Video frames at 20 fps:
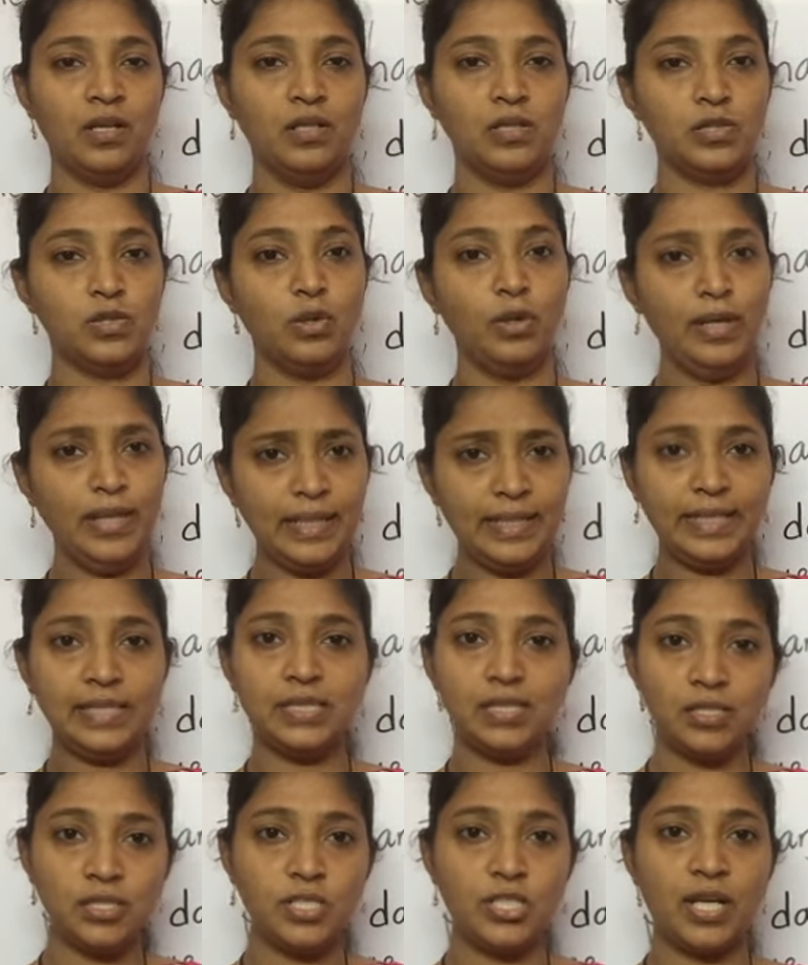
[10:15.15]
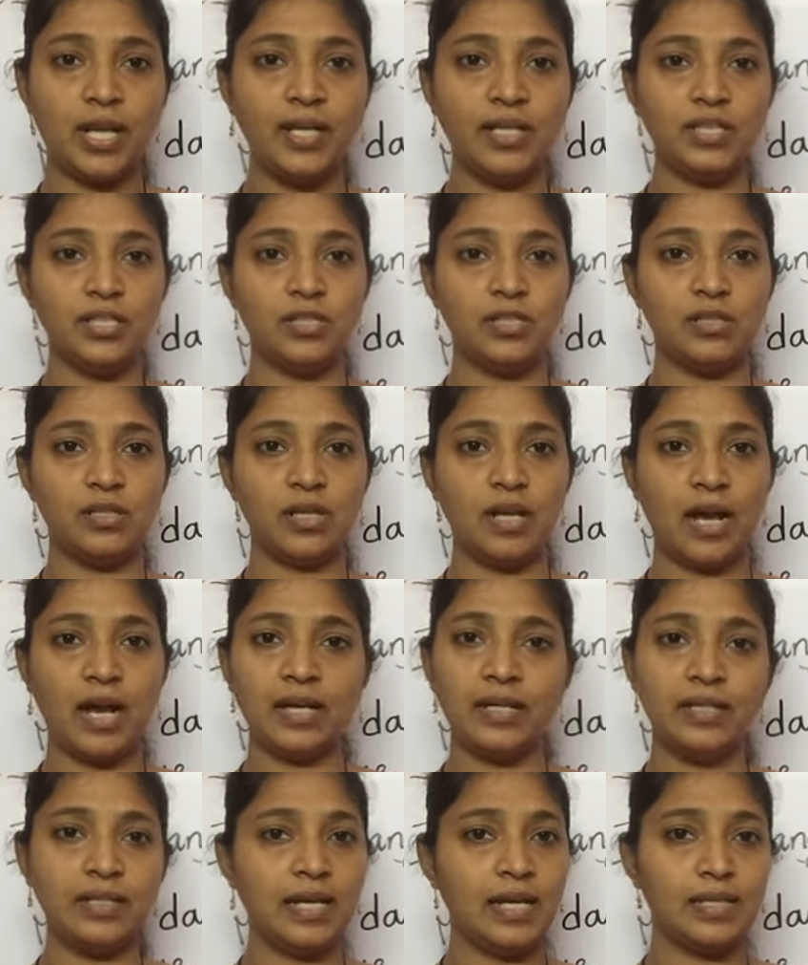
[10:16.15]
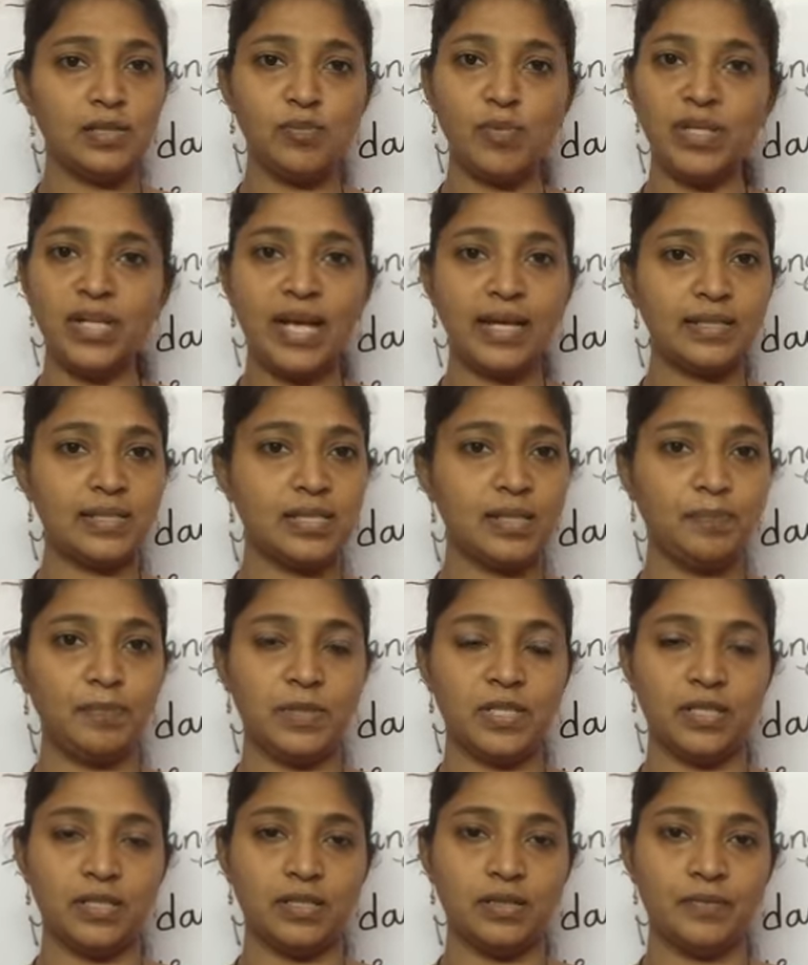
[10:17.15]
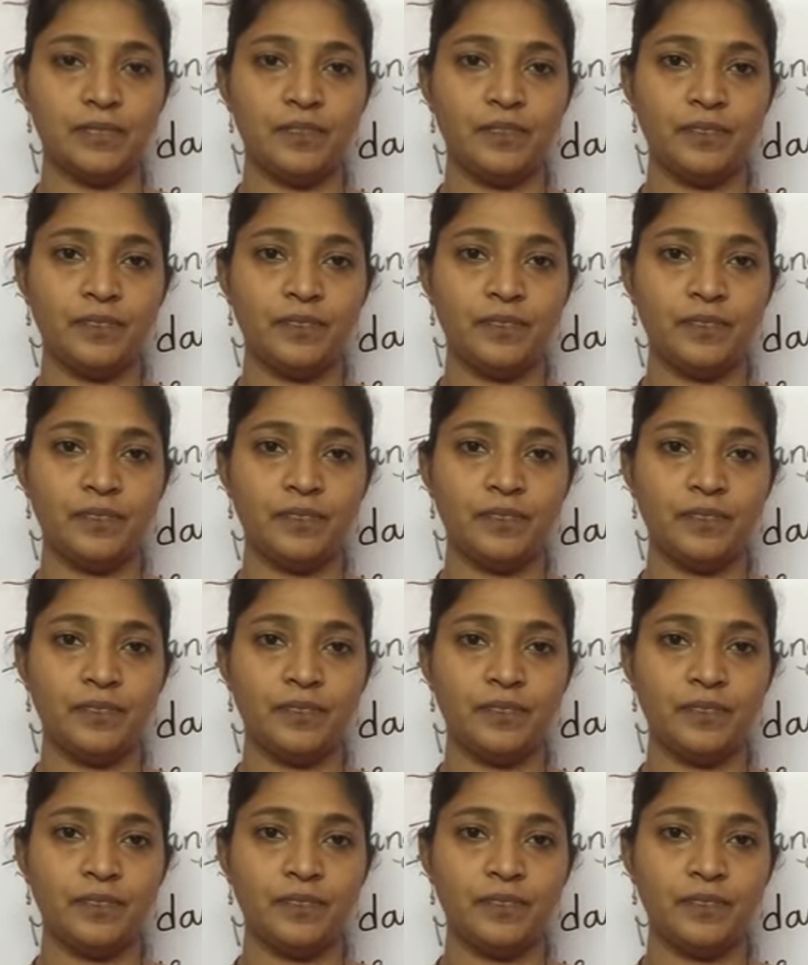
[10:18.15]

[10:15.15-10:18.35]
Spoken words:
So it is a change, and it has been accepted.